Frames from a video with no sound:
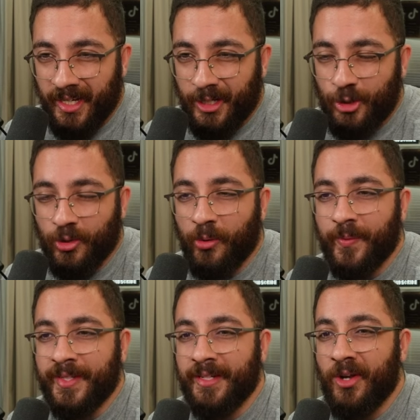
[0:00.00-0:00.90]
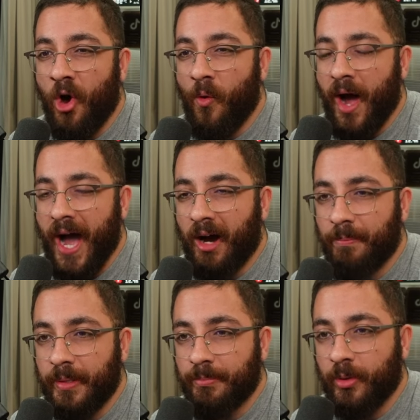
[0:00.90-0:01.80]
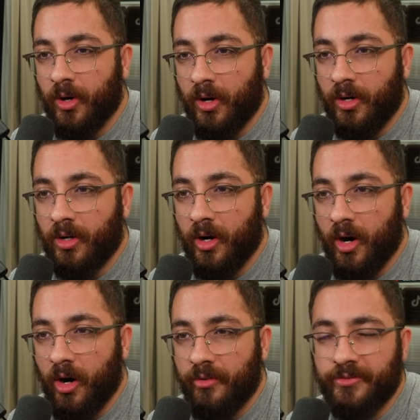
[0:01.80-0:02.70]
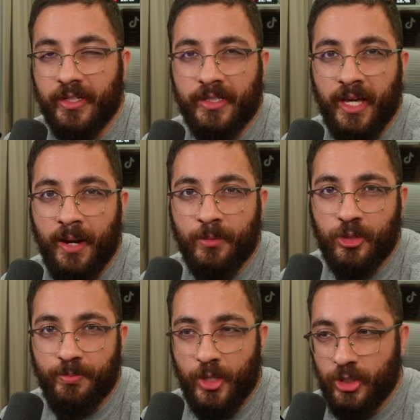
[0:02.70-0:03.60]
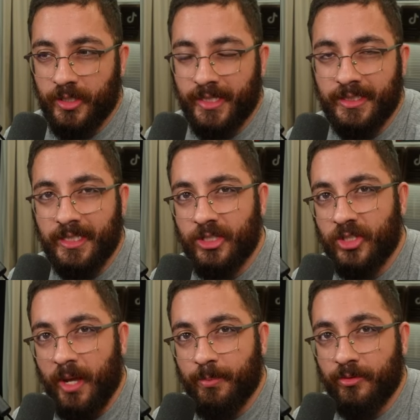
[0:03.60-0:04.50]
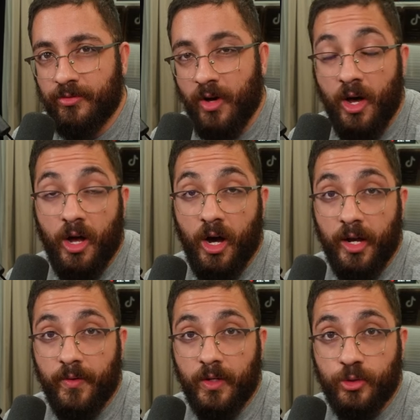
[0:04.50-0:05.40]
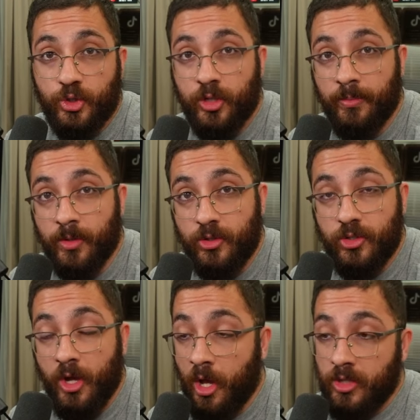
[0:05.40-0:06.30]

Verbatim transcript: because you don't really know how people are off the camera, especially like these type of I R L streamers.